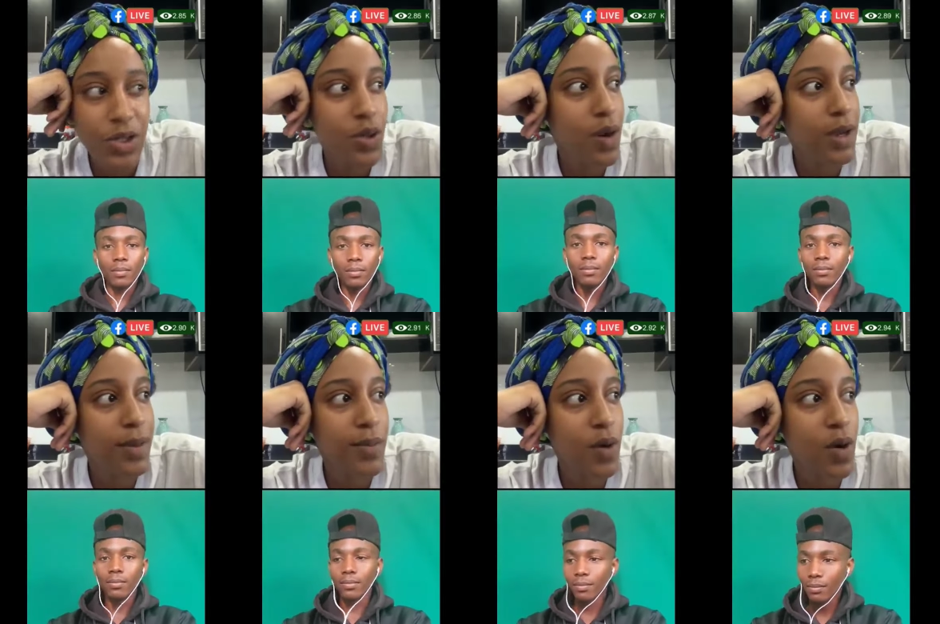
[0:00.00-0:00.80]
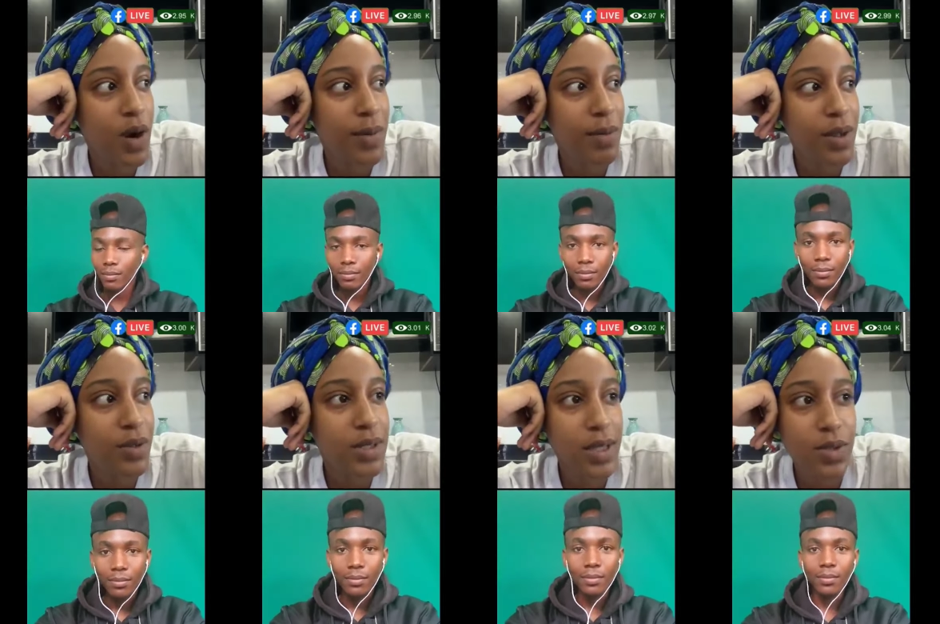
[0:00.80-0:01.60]
Speaker 1: Sure, I'm cooking. I'm about
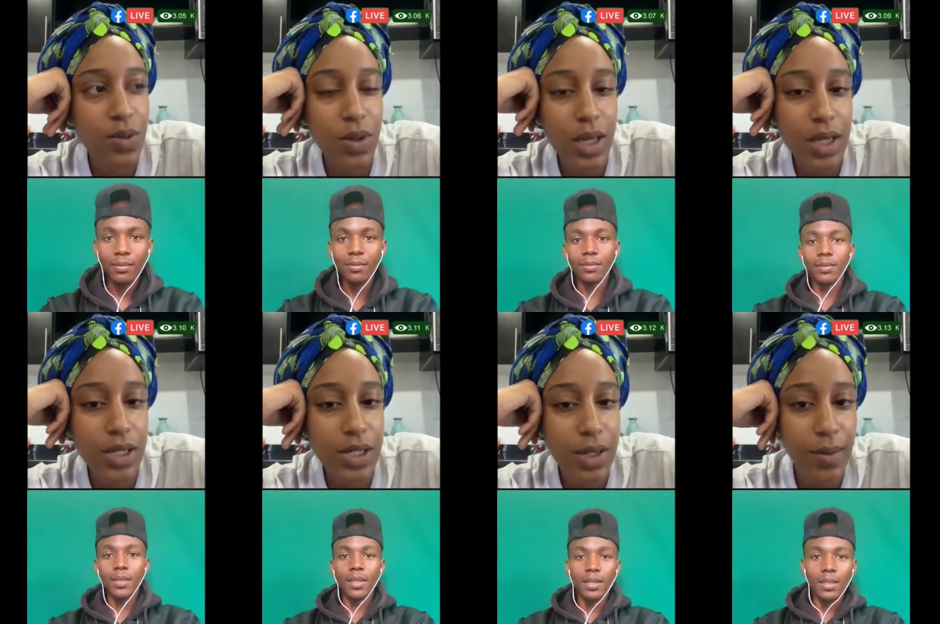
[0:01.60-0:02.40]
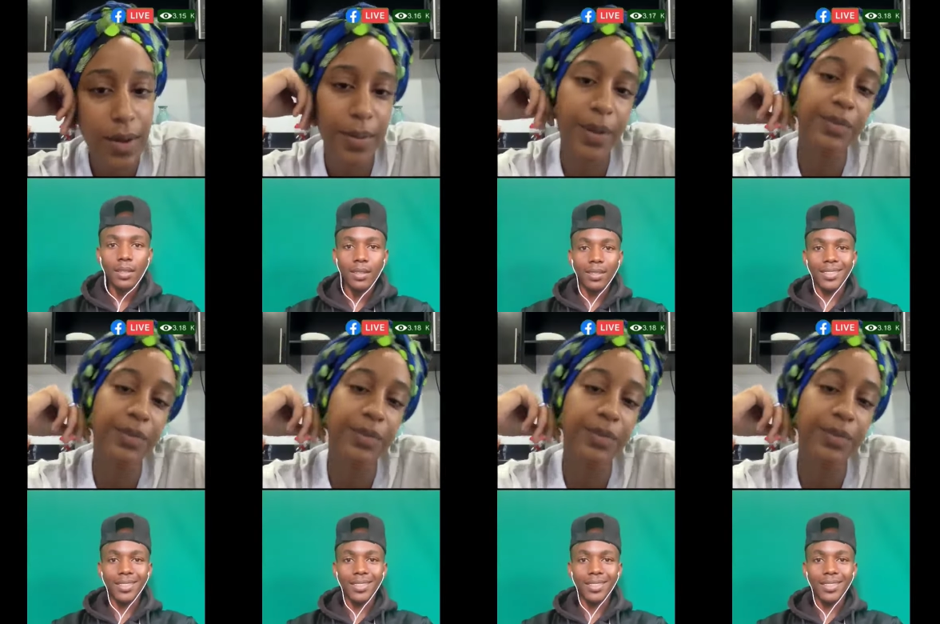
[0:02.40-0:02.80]
to start cooking shame up.